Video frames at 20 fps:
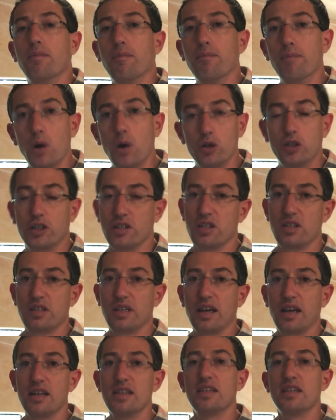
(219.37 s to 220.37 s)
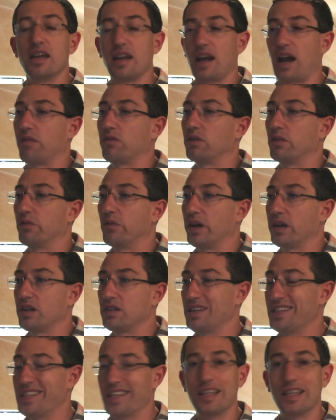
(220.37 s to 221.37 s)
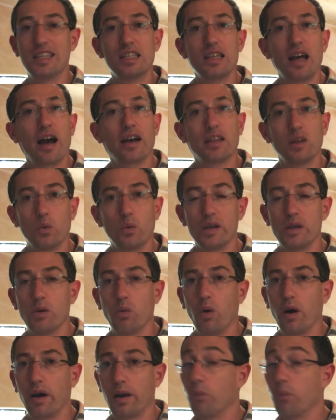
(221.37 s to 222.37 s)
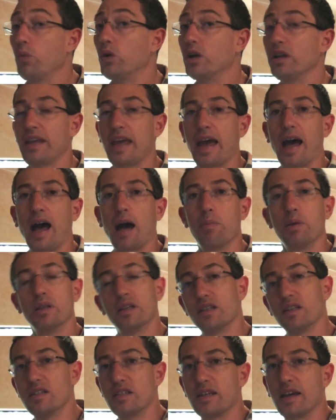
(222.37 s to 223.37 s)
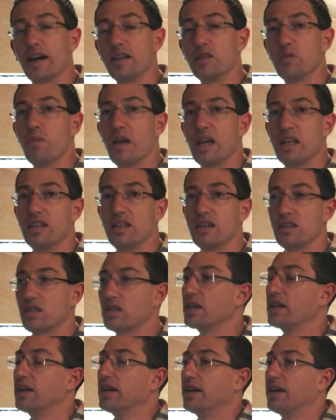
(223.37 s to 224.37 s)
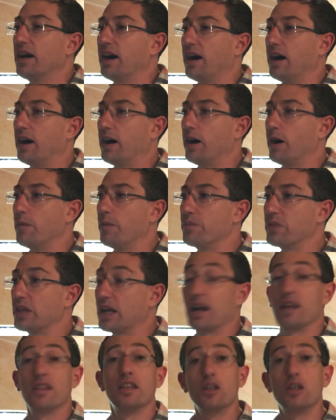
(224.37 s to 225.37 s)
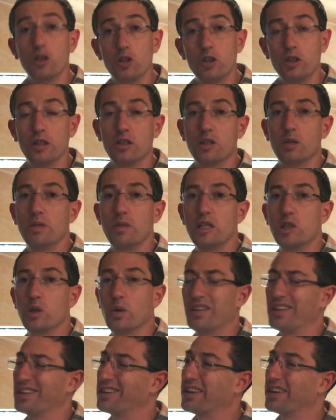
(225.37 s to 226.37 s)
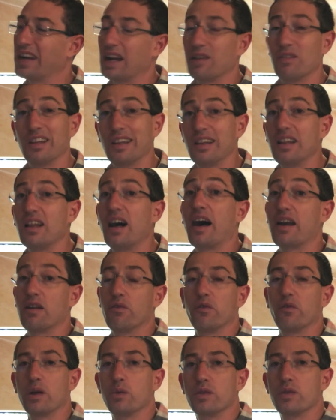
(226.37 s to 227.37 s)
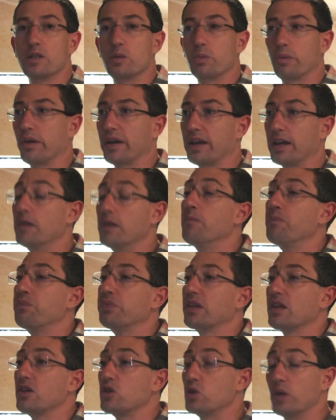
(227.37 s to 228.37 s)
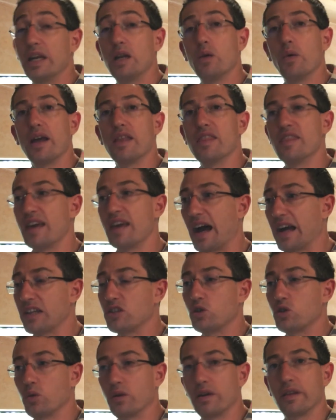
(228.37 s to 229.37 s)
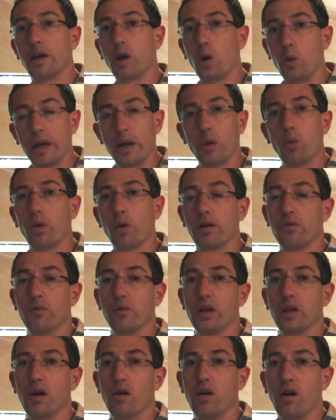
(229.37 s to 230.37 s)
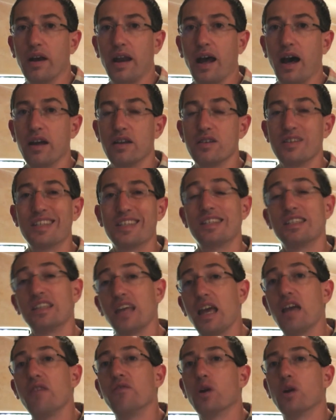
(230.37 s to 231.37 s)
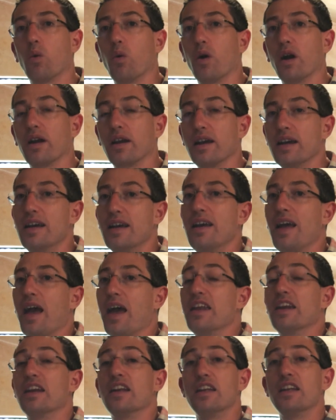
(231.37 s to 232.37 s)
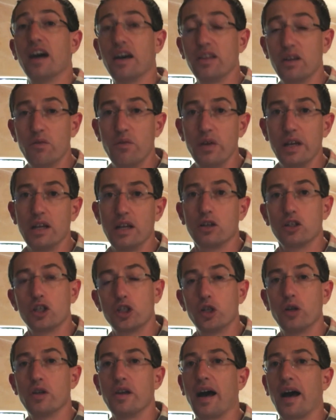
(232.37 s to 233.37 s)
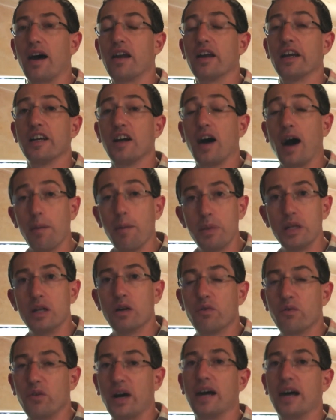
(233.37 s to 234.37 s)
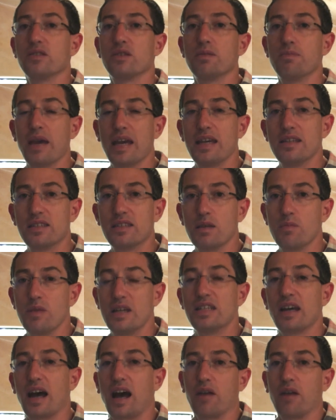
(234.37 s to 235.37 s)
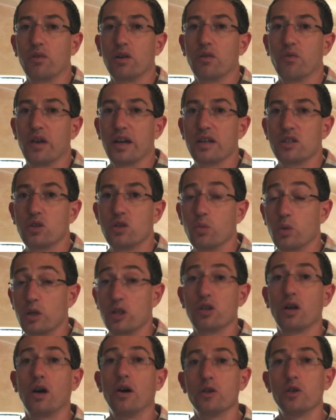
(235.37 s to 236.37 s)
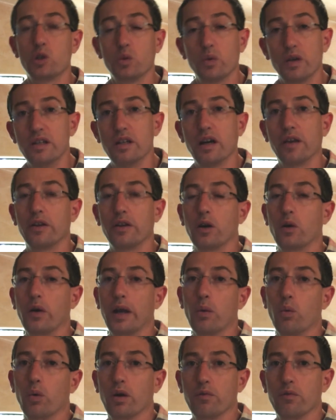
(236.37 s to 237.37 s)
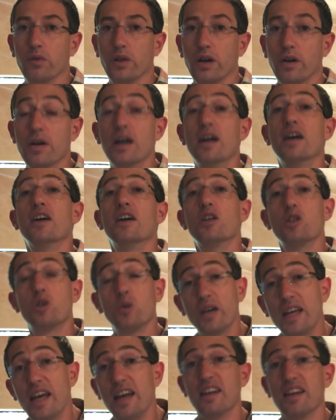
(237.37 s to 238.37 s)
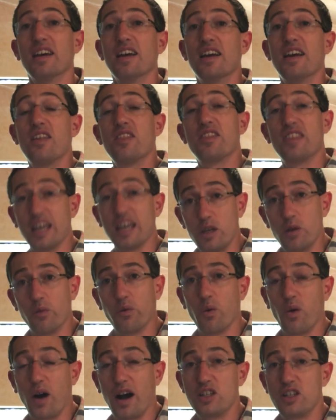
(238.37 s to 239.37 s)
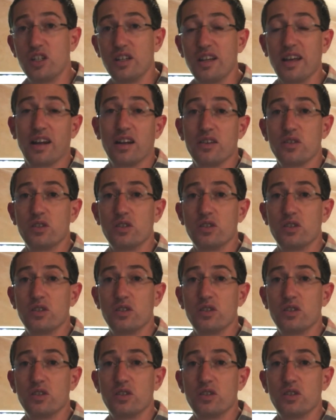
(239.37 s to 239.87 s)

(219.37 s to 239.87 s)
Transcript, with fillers: motion studies in After Effects. It's exactly what you want. I'm really happy that these guys made this, and I think you should be too. I think you're going to have a lot of fun with this plugin. So anyway, that's sort of the quick workflow on how to save your work, and in another video, I'll show you how to copy your files and paste them into After Effects, which is also another great workflow. So again, thank you for watching, and I'll